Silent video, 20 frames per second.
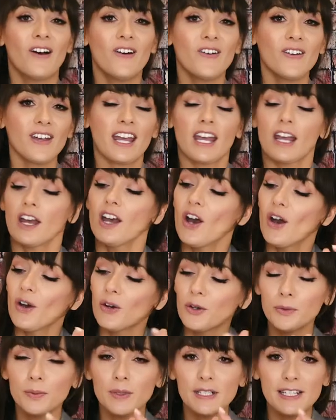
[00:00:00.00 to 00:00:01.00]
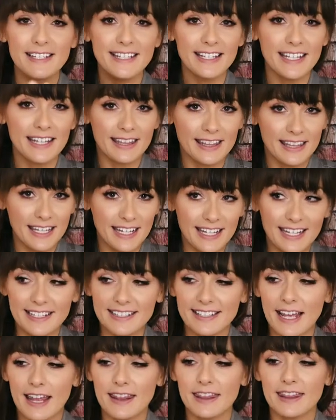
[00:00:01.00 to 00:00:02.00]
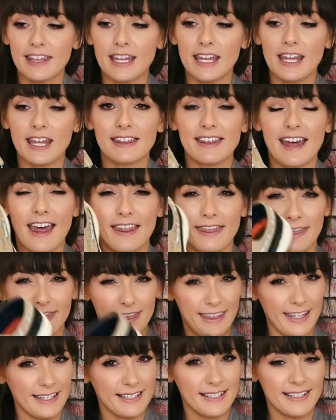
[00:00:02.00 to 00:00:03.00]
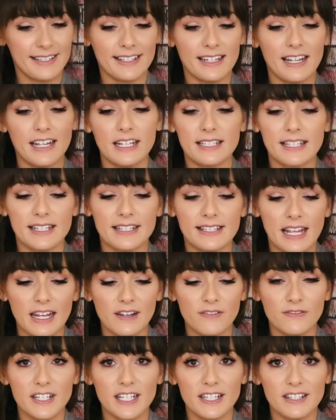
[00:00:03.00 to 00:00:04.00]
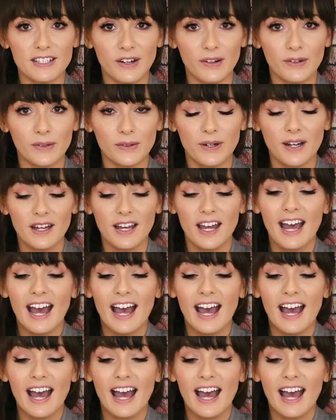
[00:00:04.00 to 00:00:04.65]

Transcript: Okay, who would see these and think that this is a safety toe?